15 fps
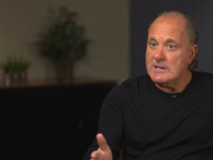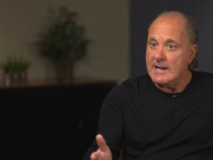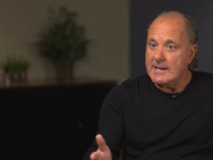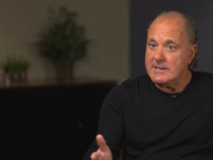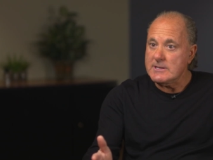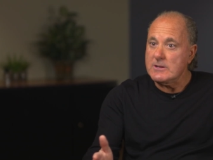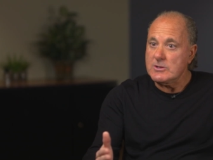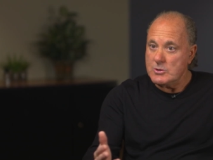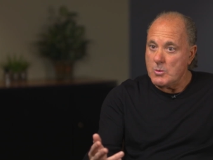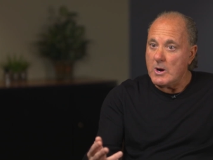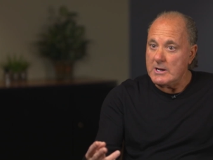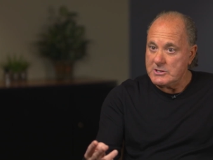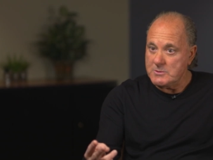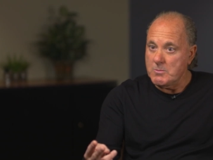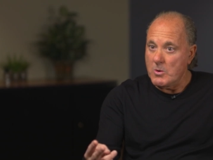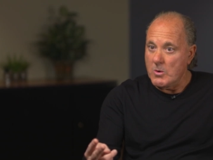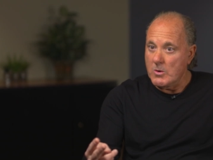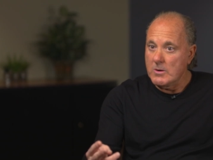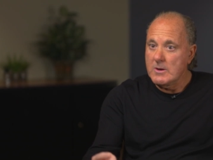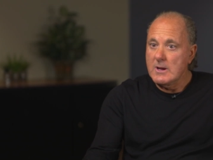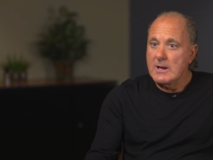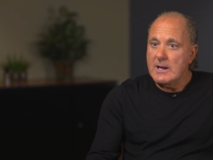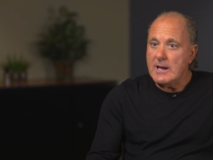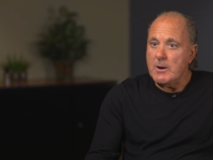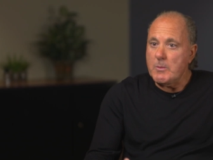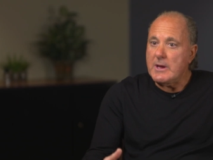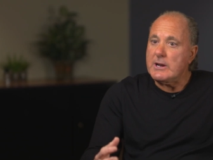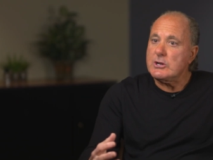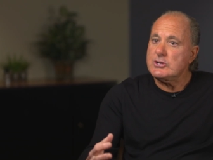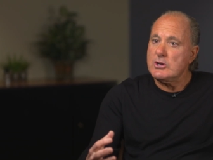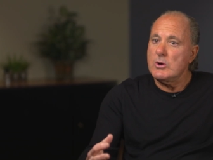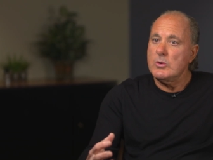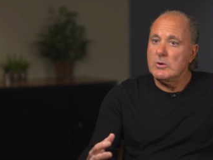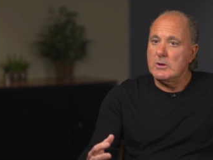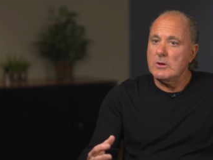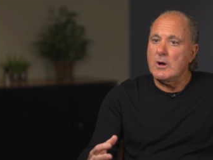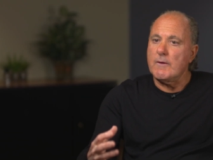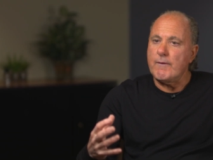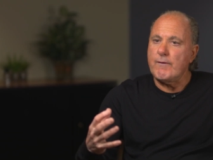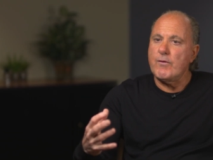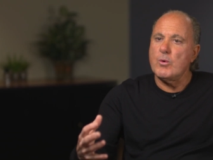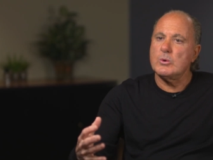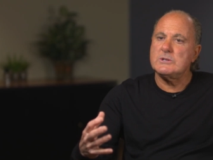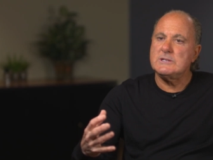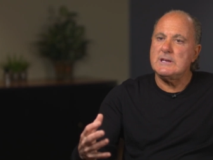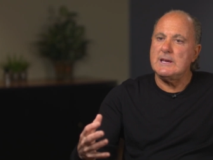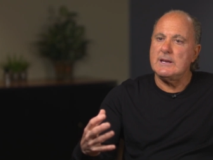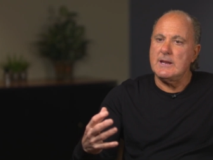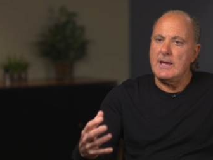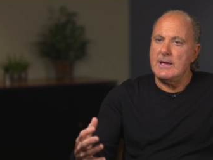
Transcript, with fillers: later, twice more, and we had a total of 14